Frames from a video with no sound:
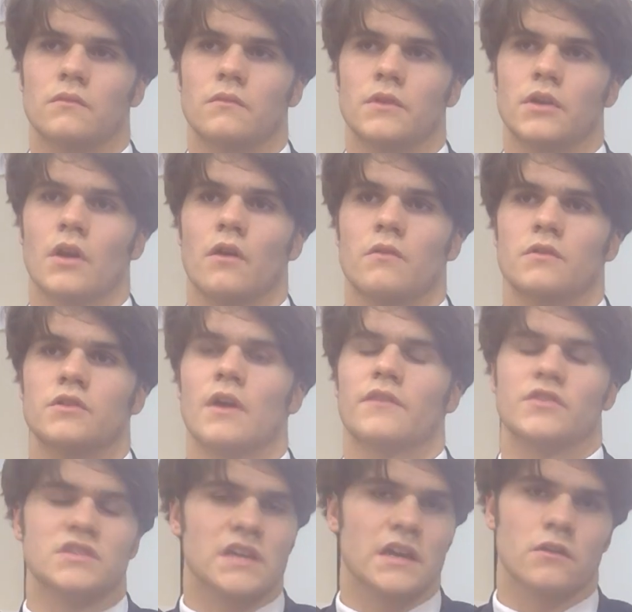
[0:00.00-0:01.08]
you know, you
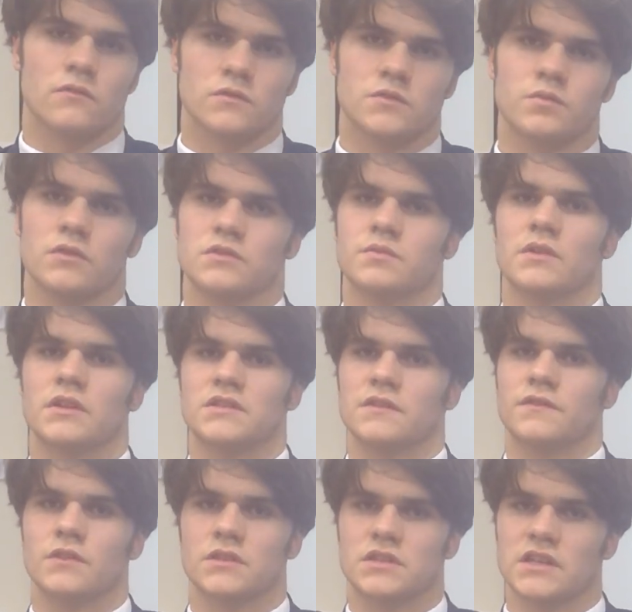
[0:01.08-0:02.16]
have to take on responsibility
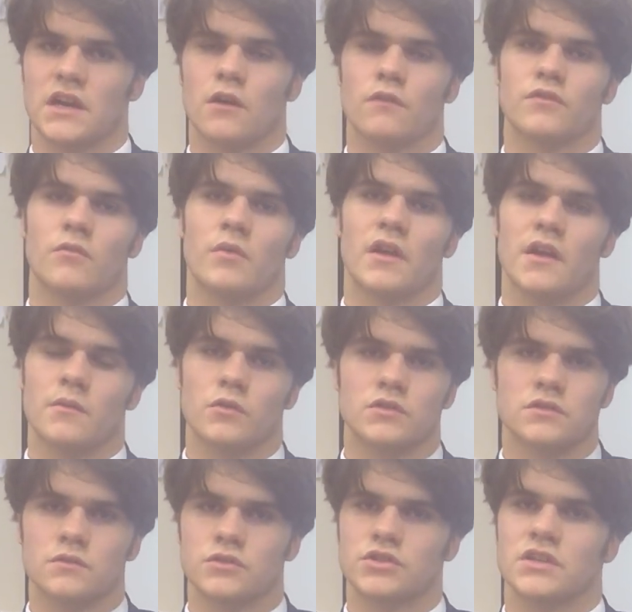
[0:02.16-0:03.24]
for yourself to be able
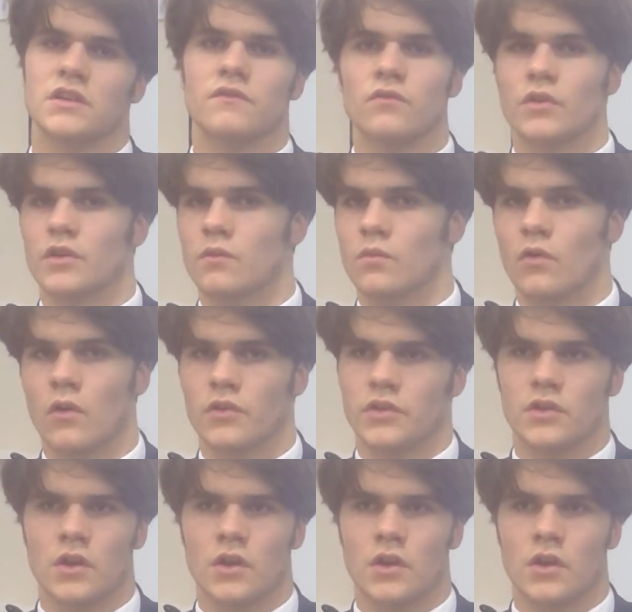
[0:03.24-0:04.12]
to achieve what you want.